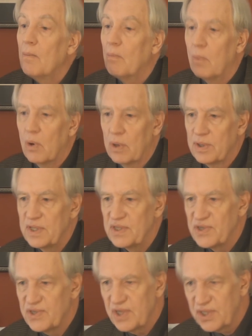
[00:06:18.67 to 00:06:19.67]
more
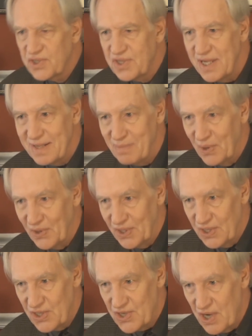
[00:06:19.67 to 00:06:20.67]
than 16
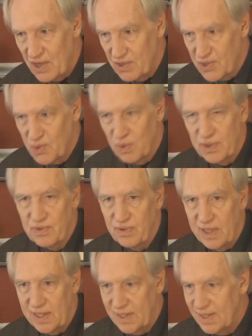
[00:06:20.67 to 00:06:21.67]
million shares were
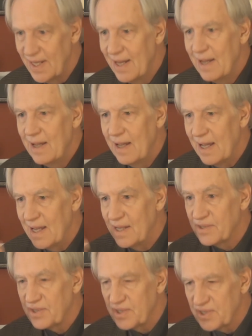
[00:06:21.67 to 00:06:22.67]
traded
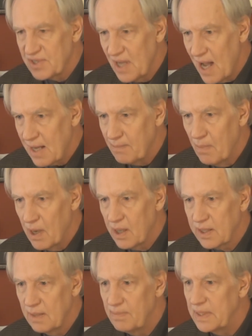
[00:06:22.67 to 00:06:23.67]
as the stock
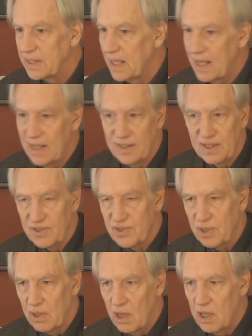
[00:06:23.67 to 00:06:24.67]
market began
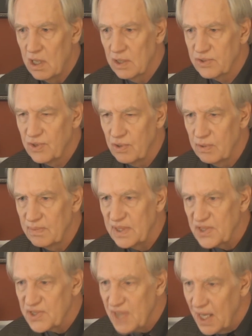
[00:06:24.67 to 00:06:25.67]
its long-term
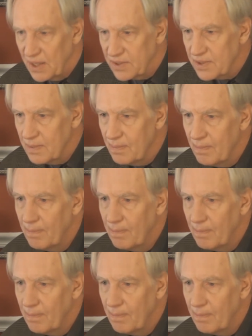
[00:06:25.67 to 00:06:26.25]
descent.